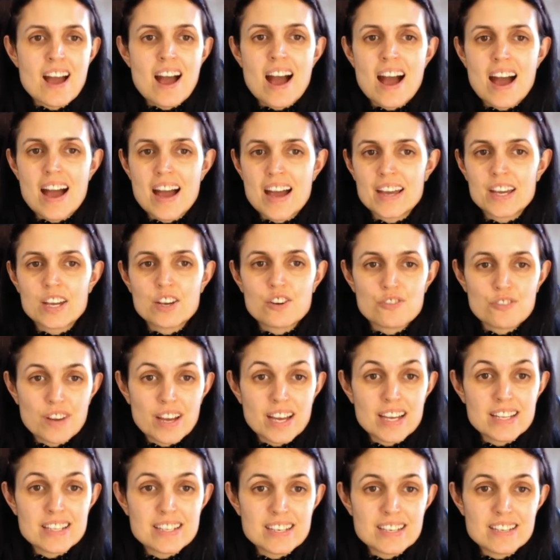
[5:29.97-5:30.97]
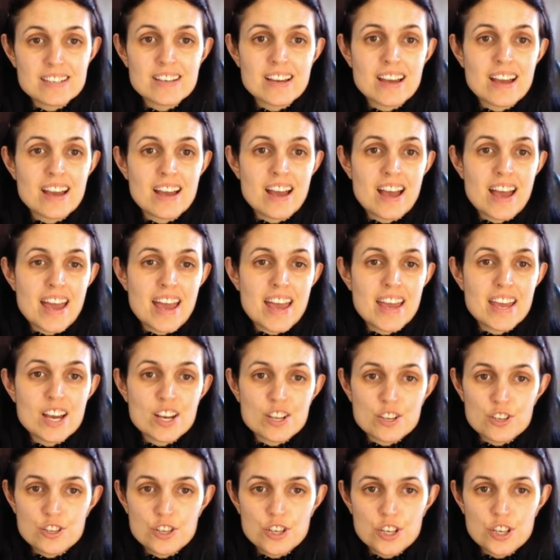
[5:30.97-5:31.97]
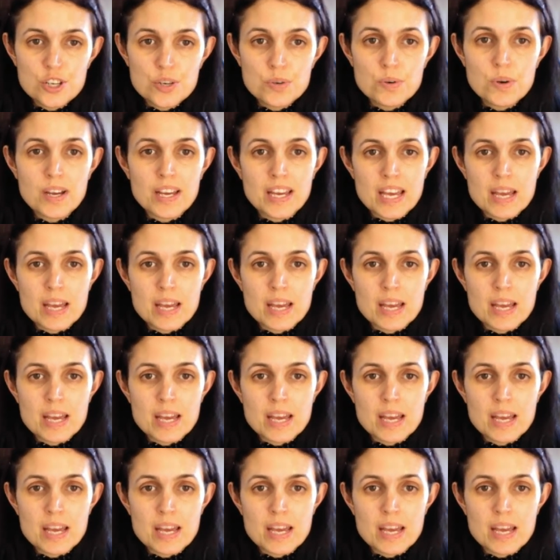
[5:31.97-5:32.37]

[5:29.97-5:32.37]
I created a new